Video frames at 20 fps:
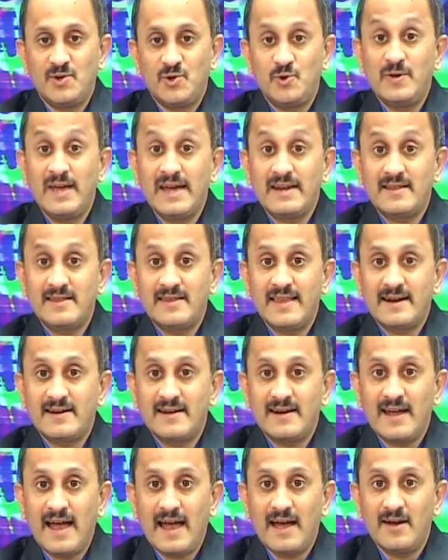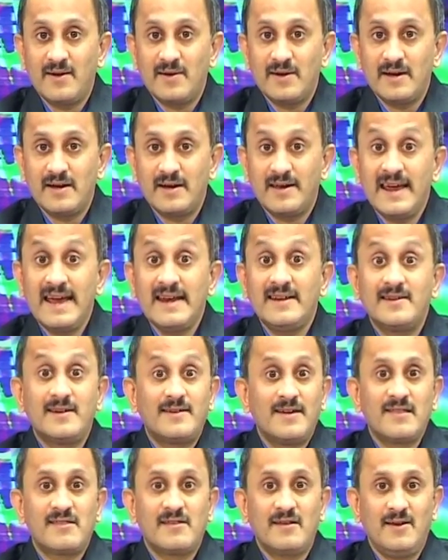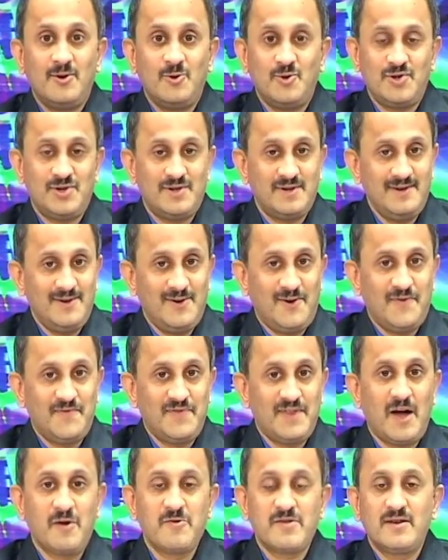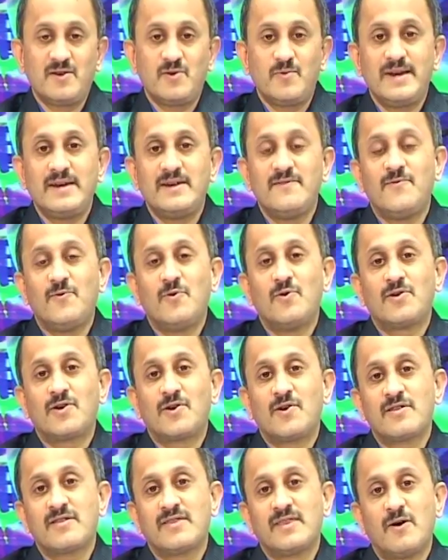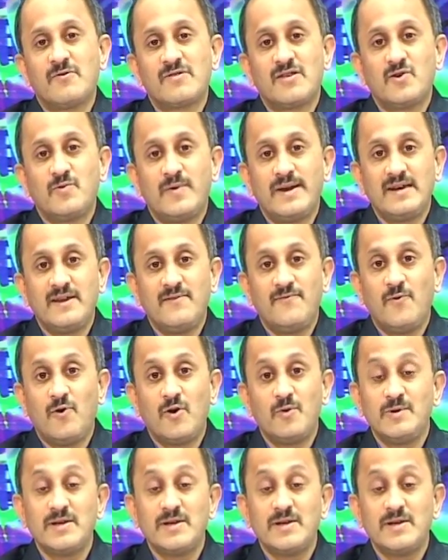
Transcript: to get that greater resolution of 1024 cross 1024,